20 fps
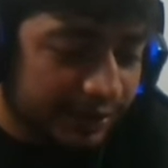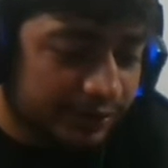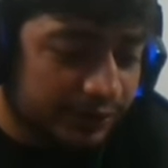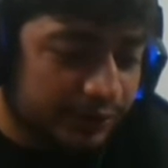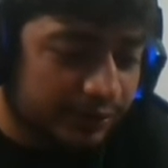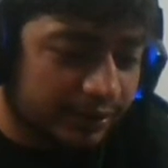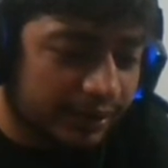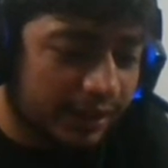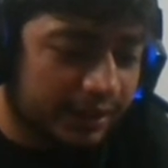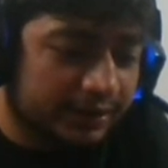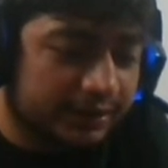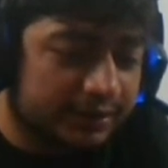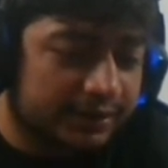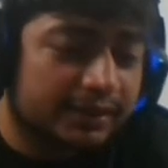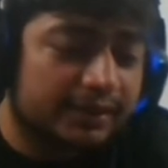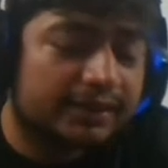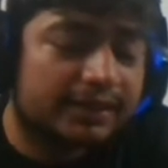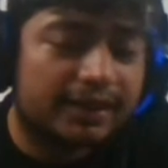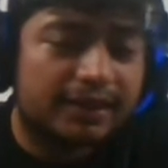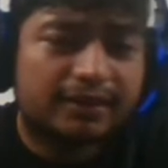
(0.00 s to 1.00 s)
So
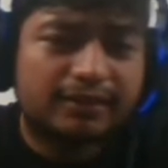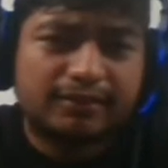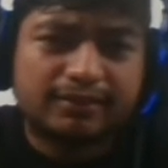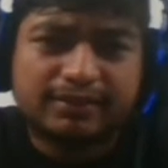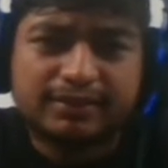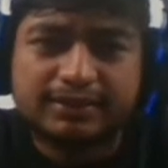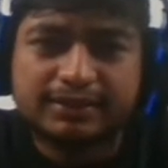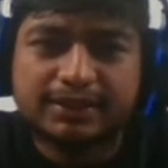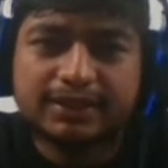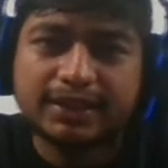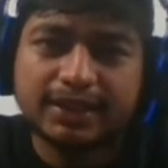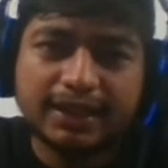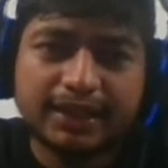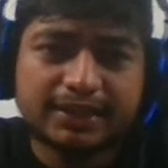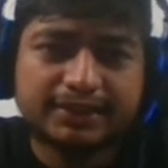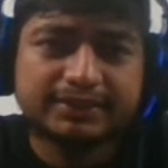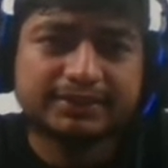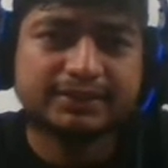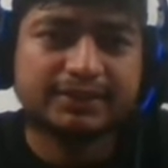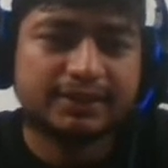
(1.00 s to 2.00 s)
Rascal Gull
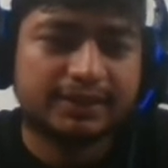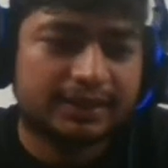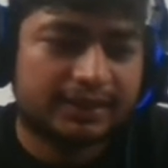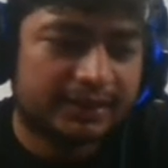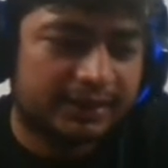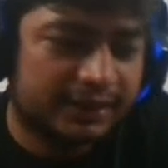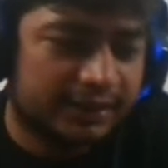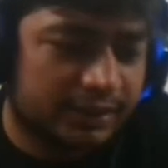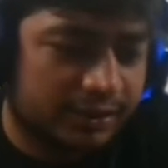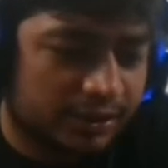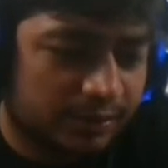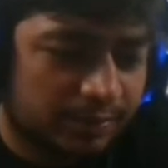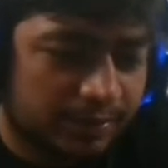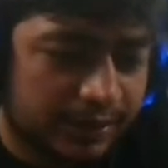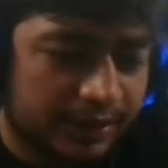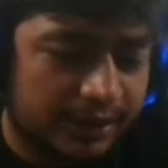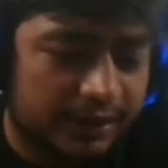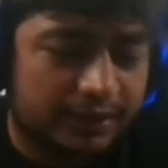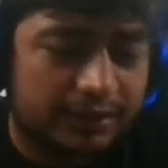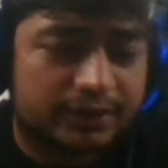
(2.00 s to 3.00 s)
has hit
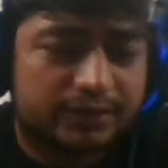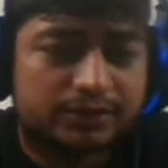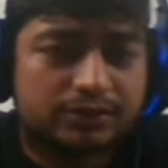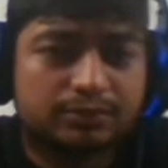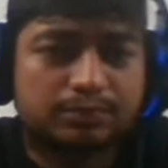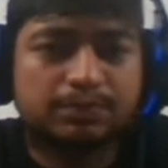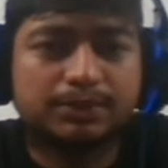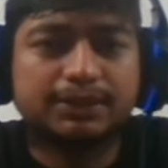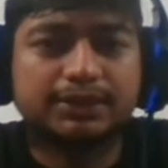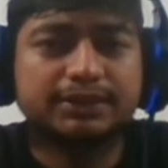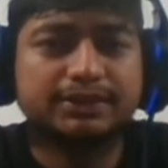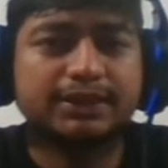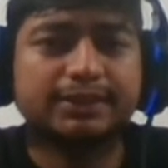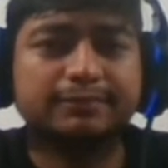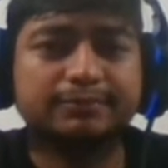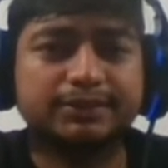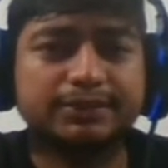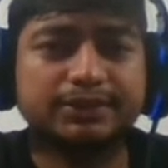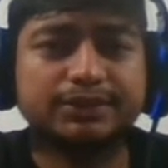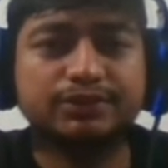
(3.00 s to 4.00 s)
speed increase to plus
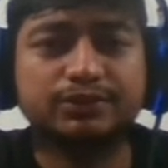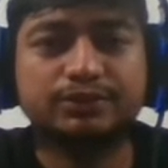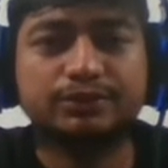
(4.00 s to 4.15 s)
9%.